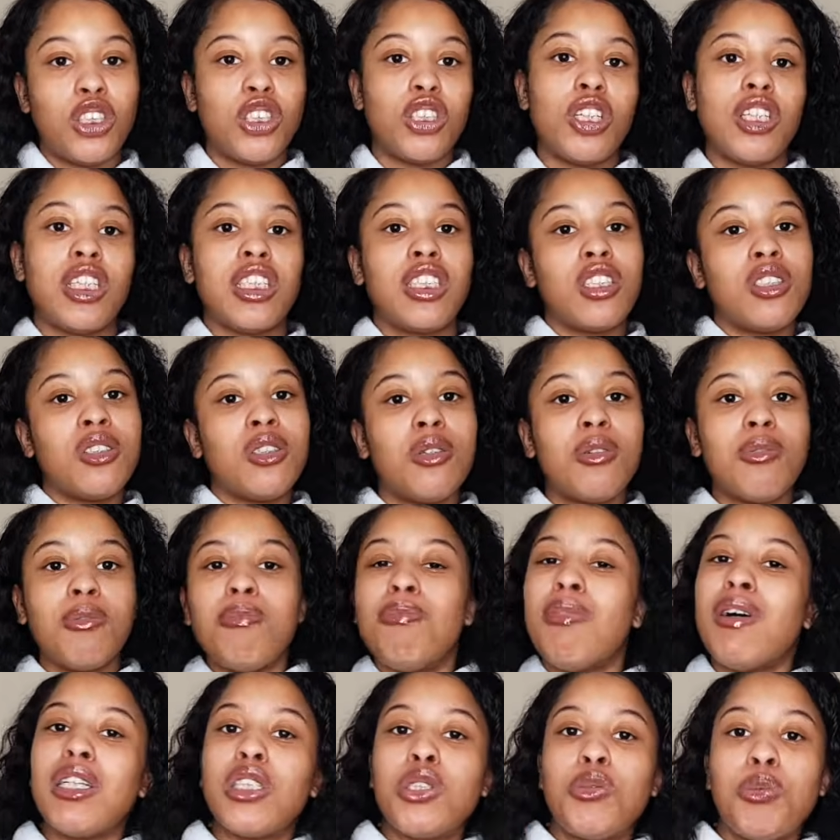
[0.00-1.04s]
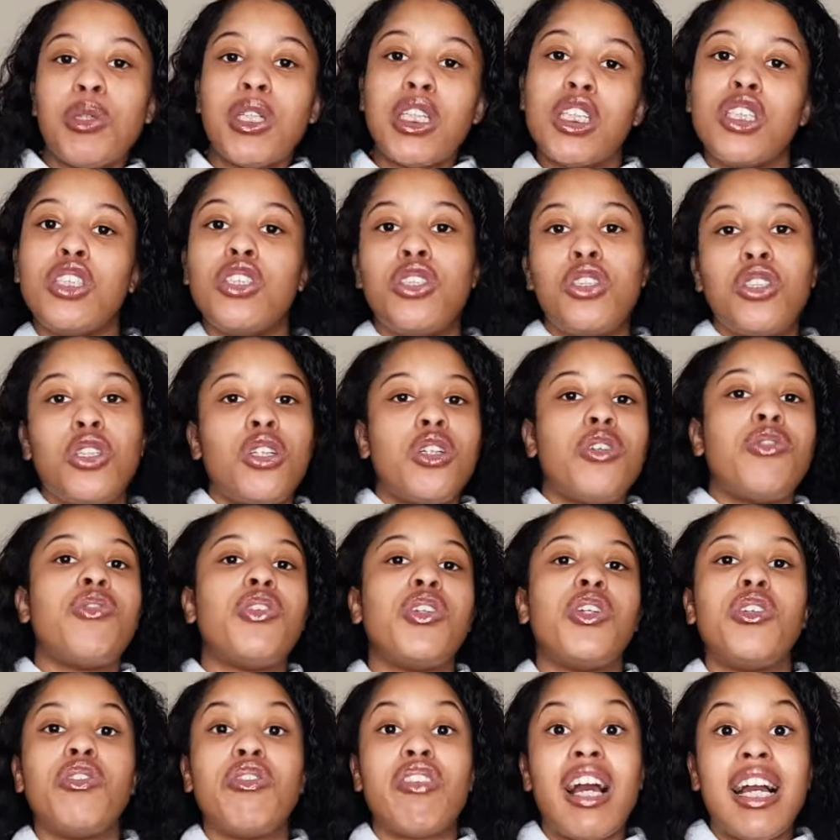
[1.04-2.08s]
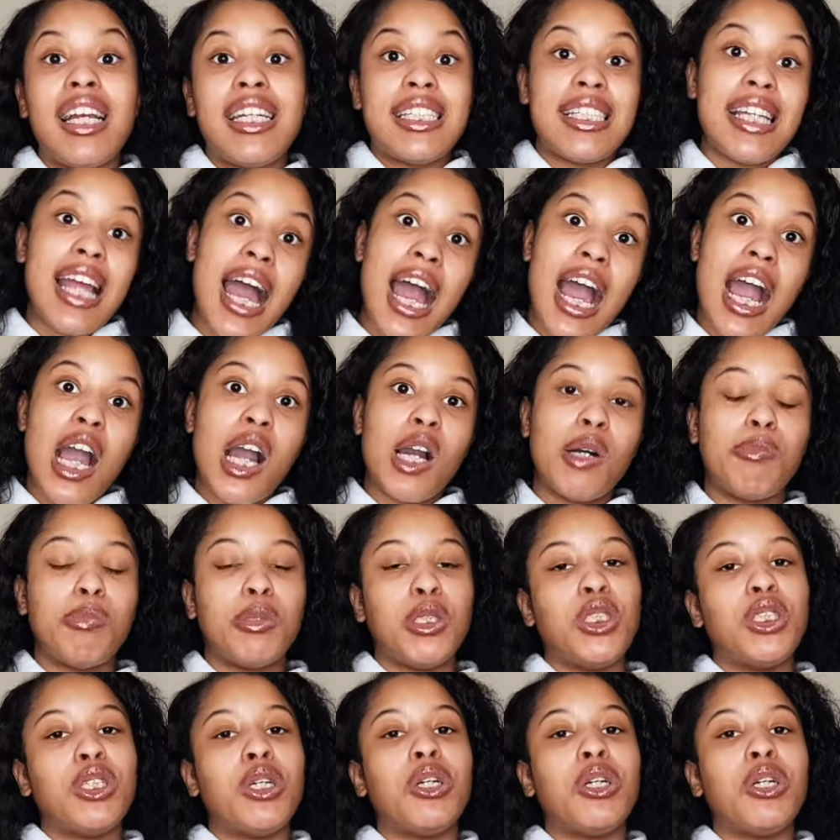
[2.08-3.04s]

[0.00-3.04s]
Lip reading: there's not much we can do for you right now, but